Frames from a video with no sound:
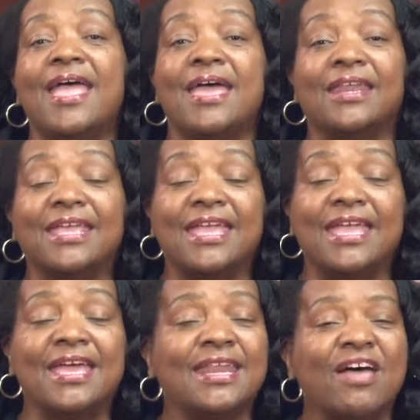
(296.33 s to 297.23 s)
And
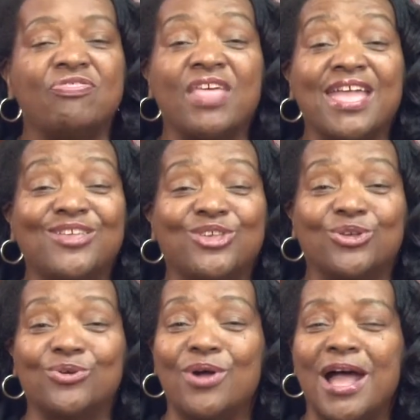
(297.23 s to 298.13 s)
again, I thank
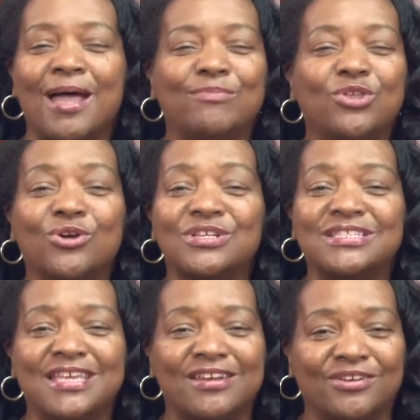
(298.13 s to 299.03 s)
you. I'm your
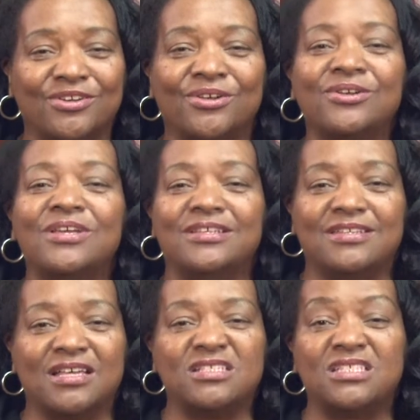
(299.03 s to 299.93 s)
Senator
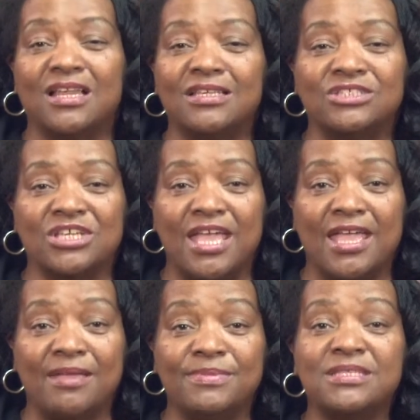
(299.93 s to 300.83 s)
Donzella
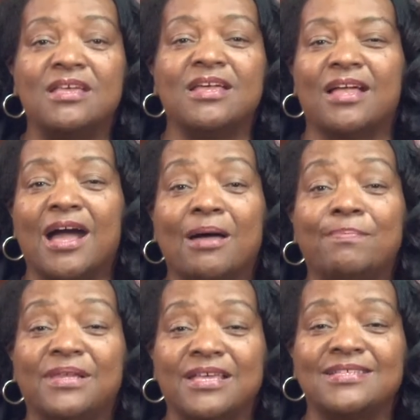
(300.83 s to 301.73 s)
James,
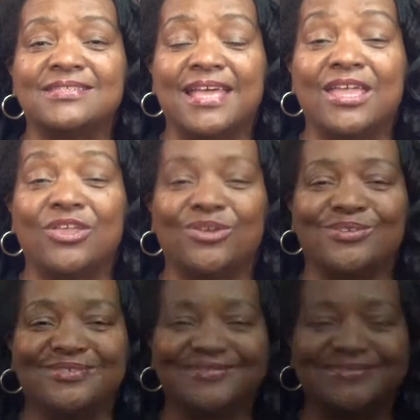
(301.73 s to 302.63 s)
God bless. Thank you.